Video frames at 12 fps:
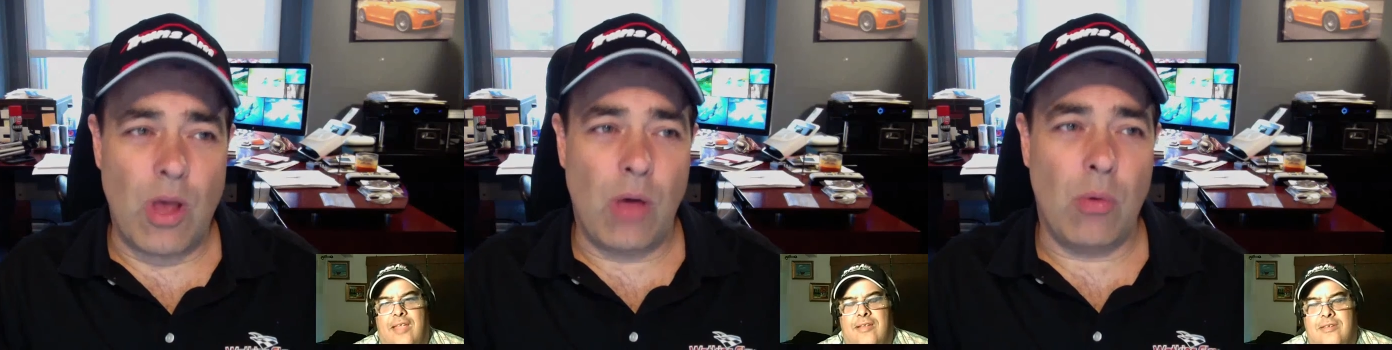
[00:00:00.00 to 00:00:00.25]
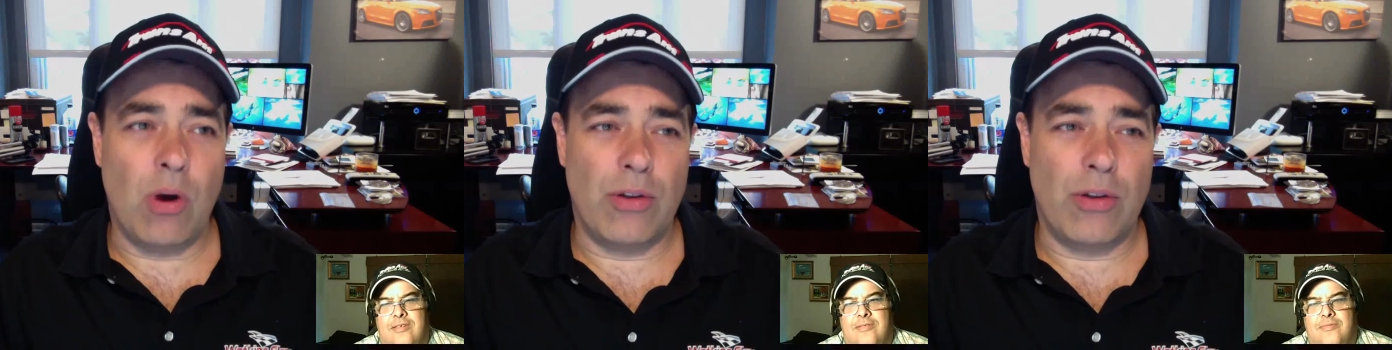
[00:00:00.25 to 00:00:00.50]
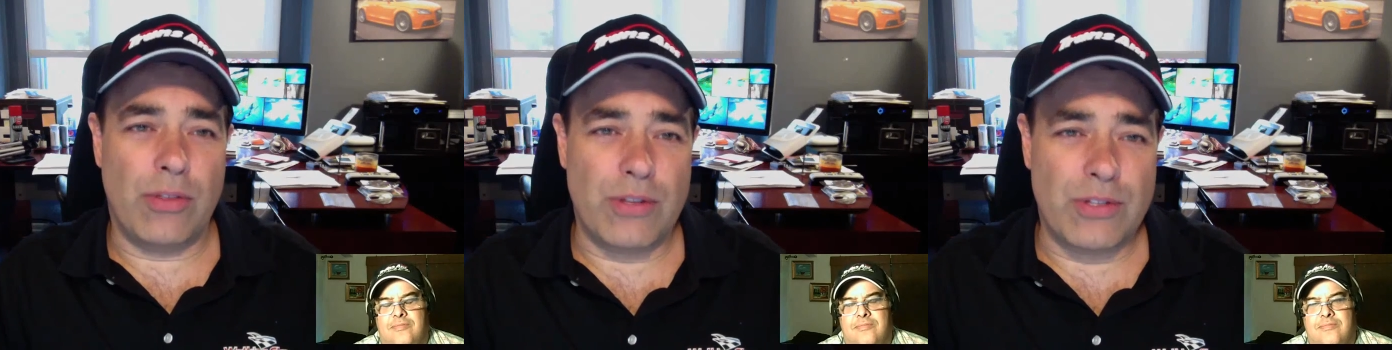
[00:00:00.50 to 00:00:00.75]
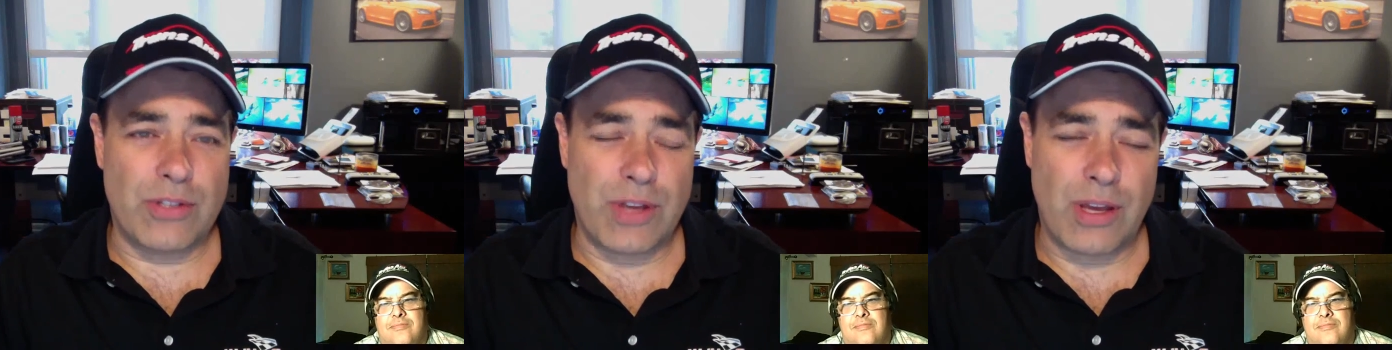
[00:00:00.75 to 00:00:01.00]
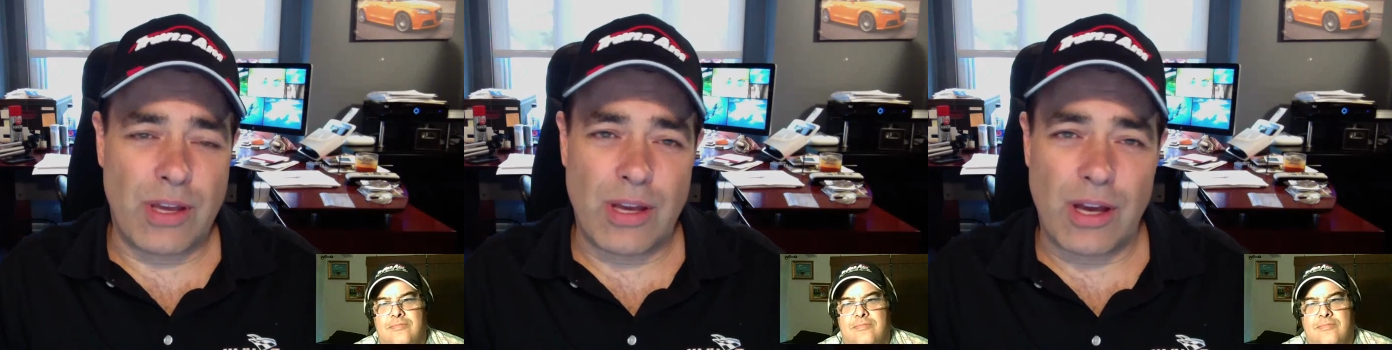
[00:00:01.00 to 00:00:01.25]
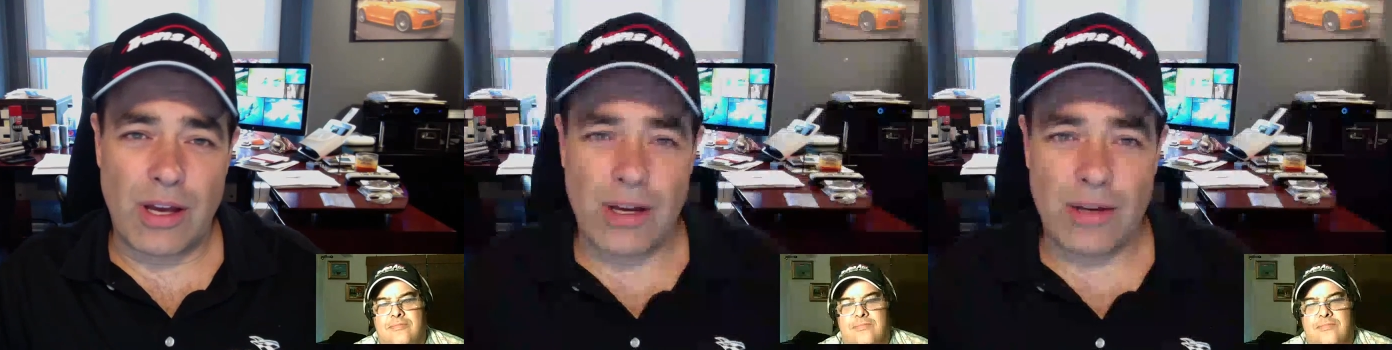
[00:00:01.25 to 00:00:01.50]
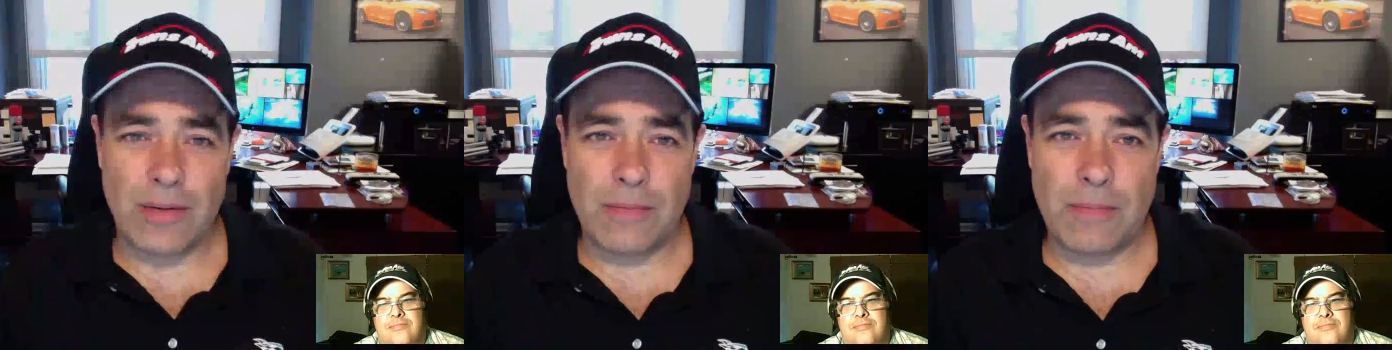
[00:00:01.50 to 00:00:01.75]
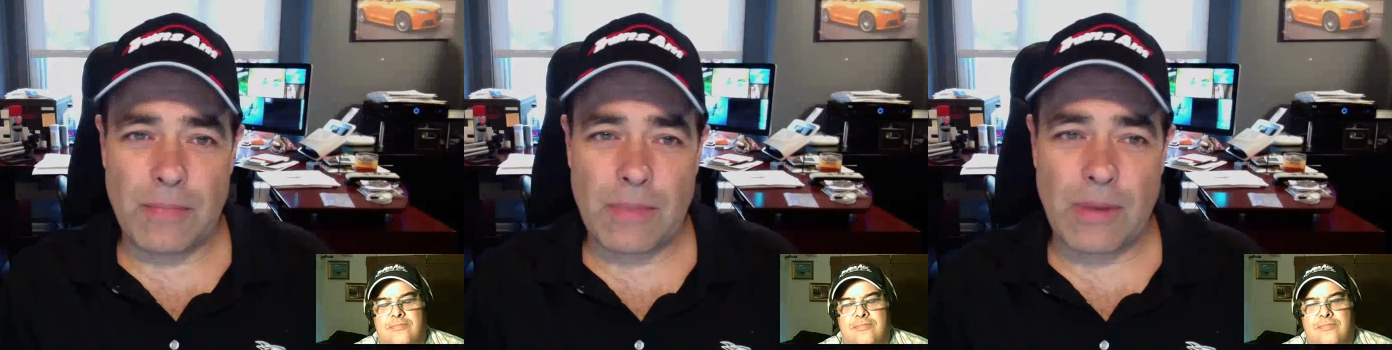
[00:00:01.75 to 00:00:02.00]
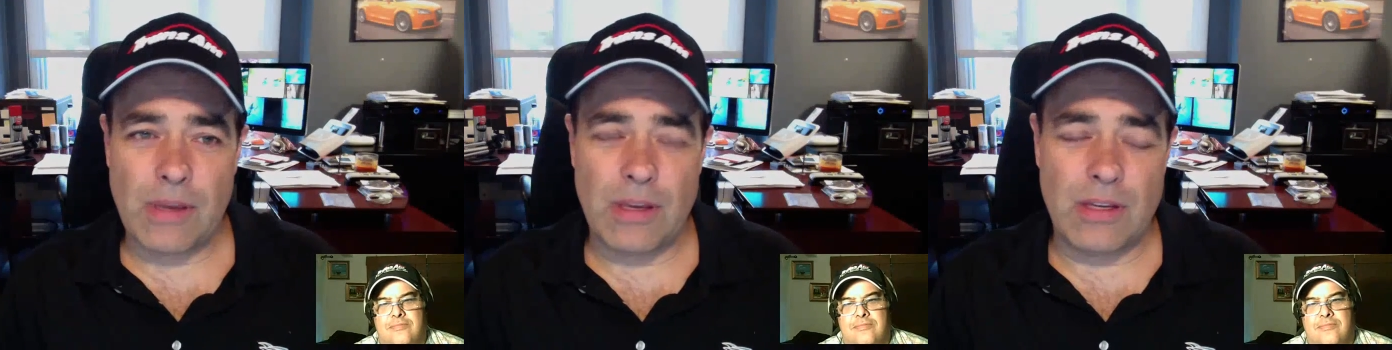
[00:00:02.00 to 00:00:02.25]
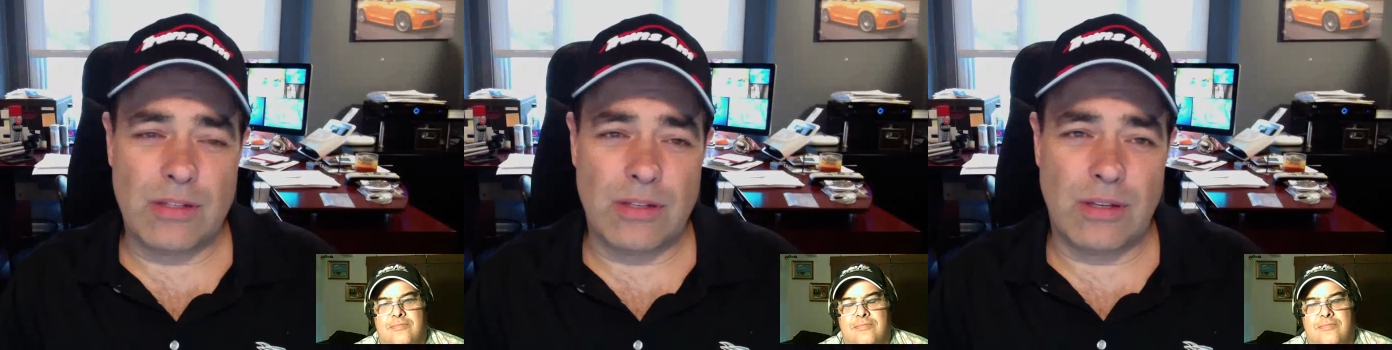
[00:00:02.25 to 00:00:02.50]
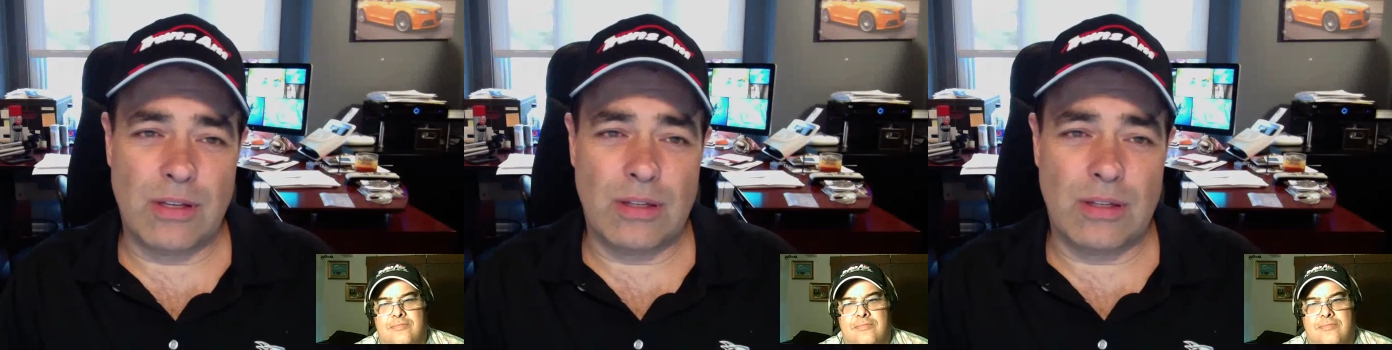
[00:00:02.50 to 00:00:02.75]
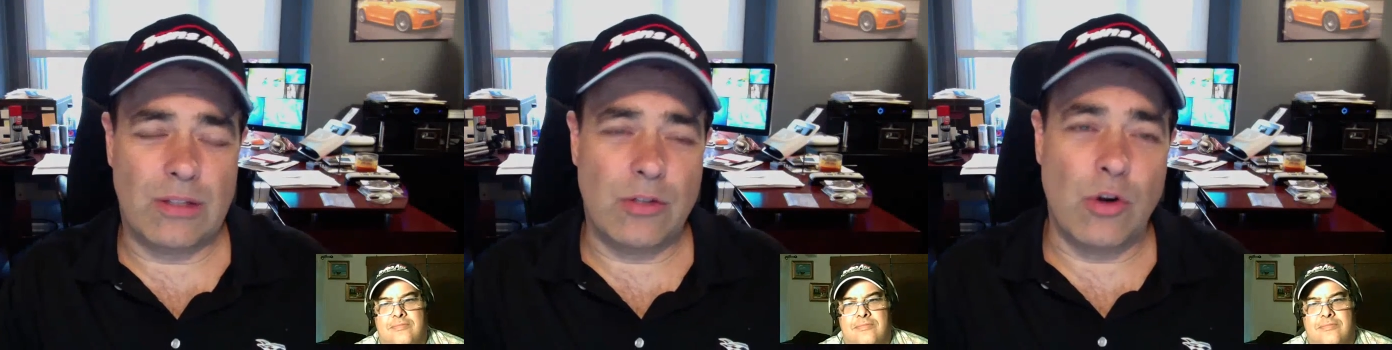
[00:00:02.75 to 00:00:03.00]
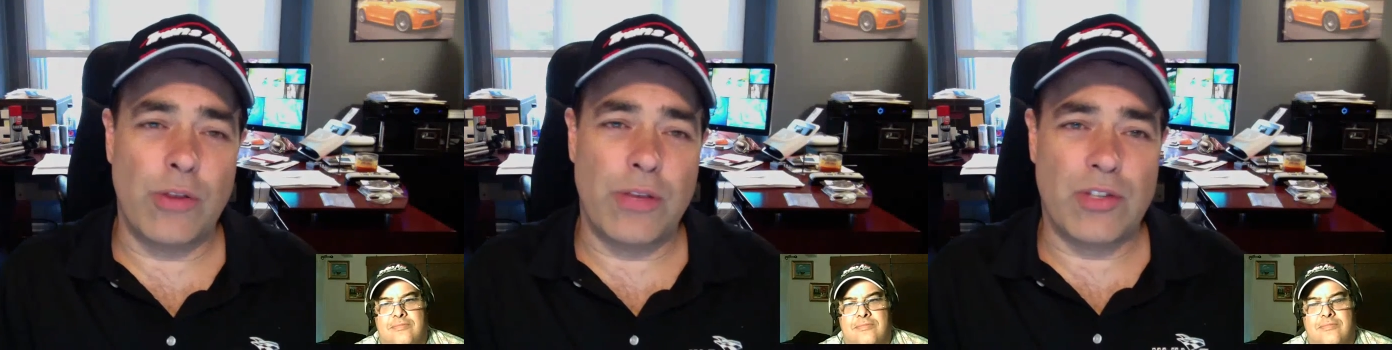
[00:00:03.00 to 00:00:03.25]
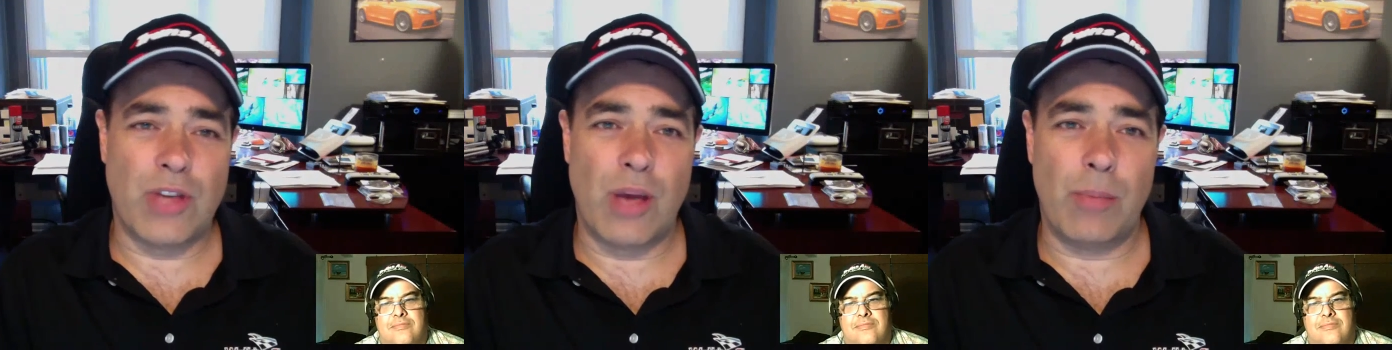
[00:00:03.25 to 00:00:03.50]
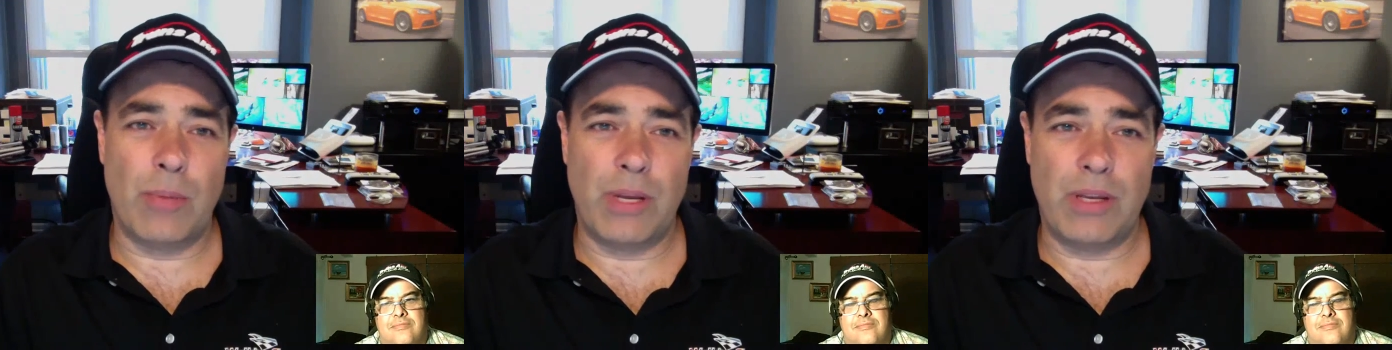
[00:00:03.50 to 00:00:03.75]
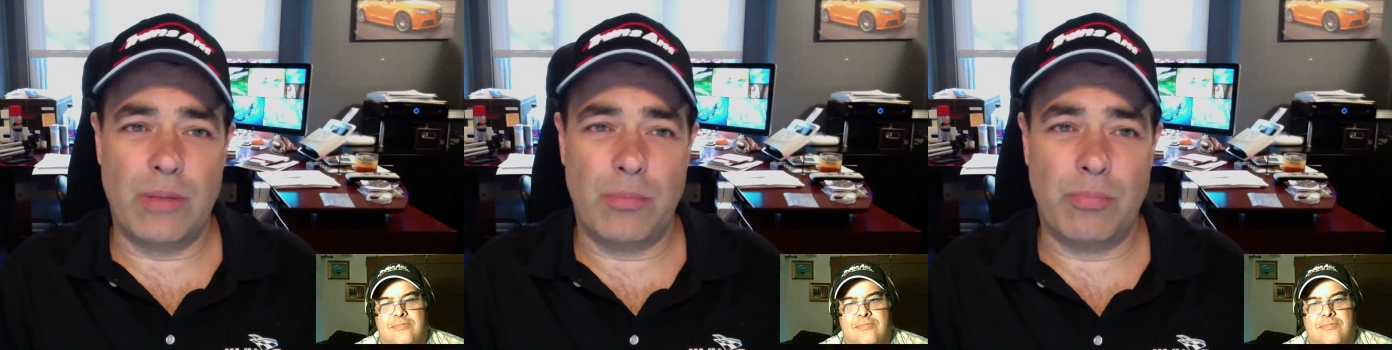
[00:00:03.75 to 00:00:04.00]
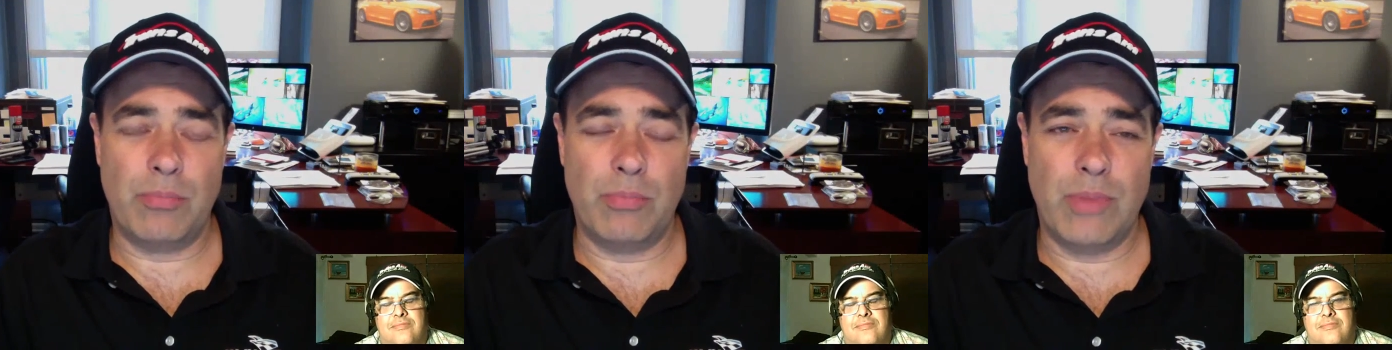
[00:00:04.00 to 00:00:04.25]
Speaker 1: Wellworth is a, uh, is a Northeast company that,